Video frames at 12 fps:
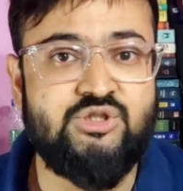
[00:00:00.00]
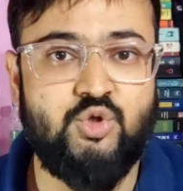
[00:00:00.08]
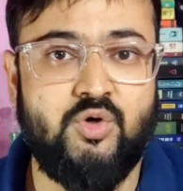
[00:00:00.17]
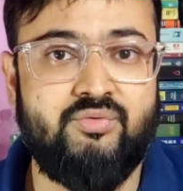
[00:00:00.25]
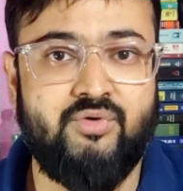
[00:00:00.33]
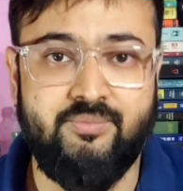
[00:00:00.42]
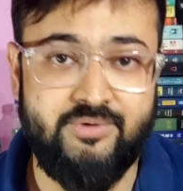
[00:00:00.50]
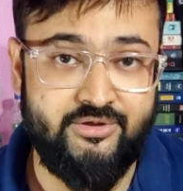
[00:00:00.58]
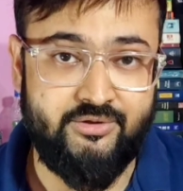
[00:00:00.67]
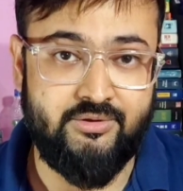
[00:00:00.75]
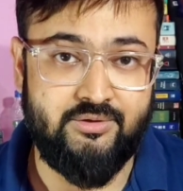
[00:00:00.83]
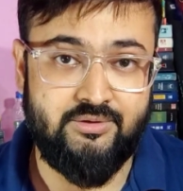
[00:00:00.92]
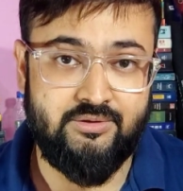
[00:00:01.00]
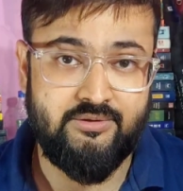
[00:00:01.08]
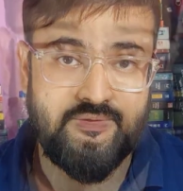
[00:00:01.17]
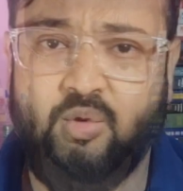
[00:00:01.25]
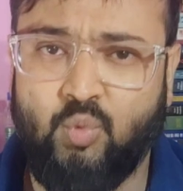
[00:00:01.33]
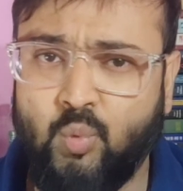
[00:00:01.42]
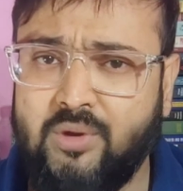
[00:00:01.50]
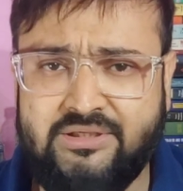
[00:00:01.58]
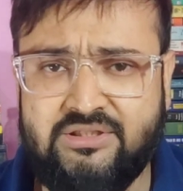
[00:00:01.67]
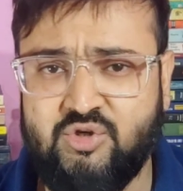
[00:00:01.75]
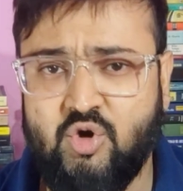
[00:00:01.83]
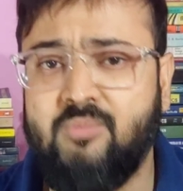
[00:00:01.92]
the story from here. What
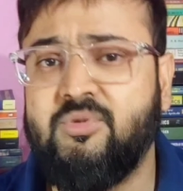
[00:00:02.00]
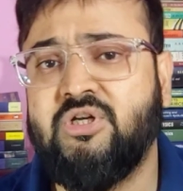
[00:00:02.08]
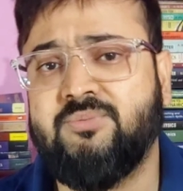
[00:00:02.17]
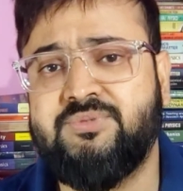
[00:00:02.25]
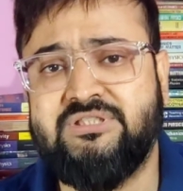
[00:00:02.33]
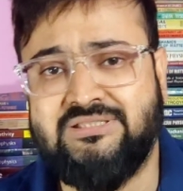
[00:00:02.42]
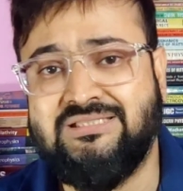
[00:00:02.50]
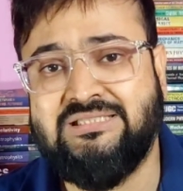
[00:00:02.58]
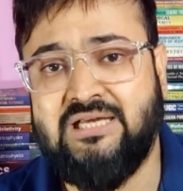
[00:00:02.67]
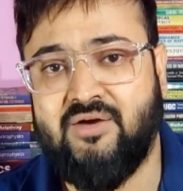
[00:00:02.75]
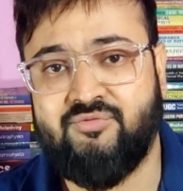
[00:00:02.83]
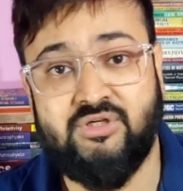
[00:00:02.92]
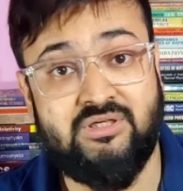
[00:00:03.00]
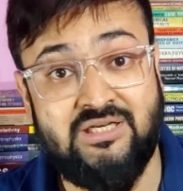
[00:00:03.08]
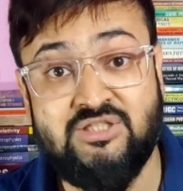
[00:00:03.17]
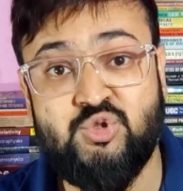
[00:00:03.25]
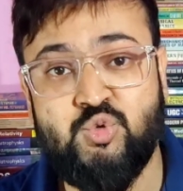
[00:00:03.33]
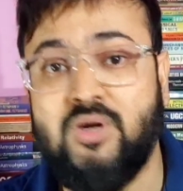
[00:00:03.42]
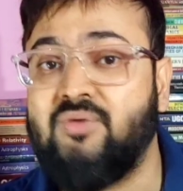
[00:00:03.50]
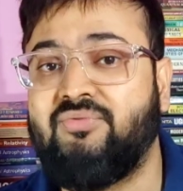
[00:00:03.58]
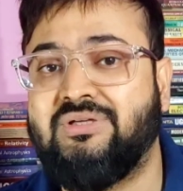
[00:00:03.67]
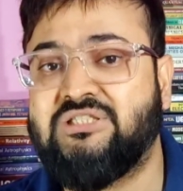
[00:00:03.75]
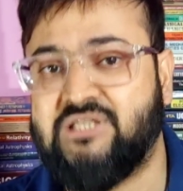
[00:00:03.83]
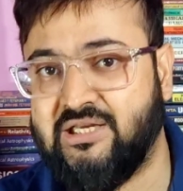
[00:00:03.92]
are the common options after class
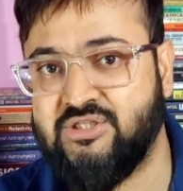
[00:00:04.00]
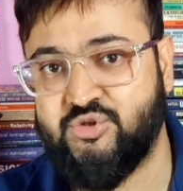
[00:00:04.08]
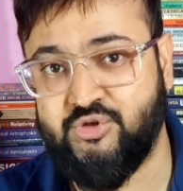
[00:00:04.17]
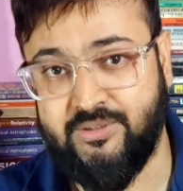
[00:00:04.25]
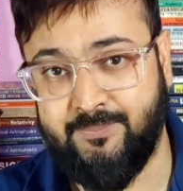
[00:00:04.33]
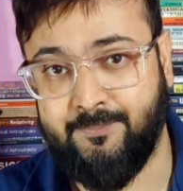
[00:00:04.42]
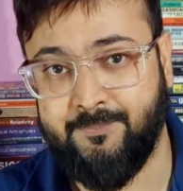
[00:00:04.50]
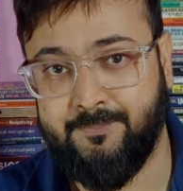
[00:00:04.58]
12 in science stream?